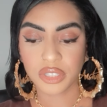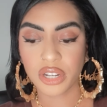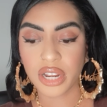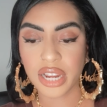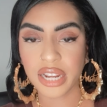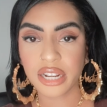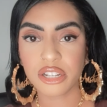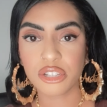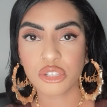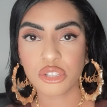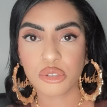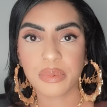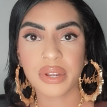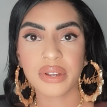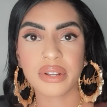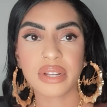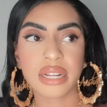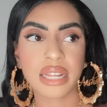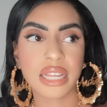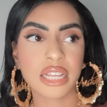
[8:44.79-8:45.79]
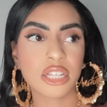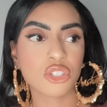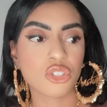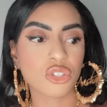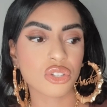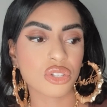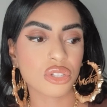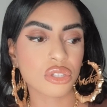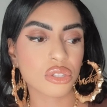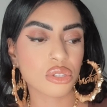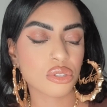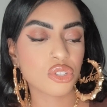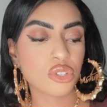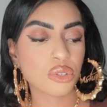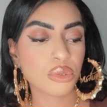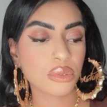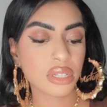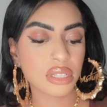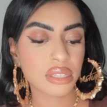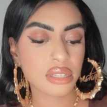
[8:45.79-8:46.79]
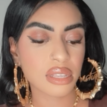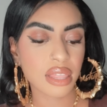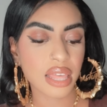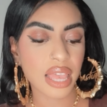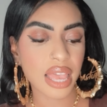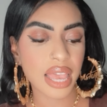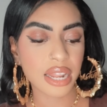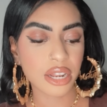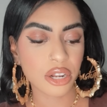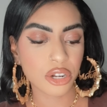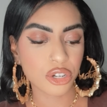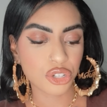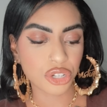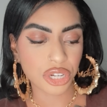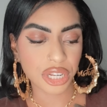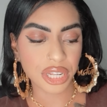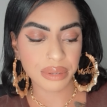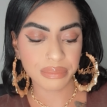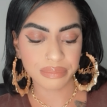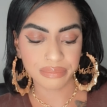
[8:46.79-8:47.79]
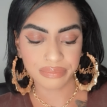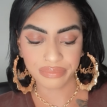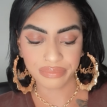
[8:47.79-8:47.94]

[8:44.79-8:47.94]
creator spirit and angels, tune into the energy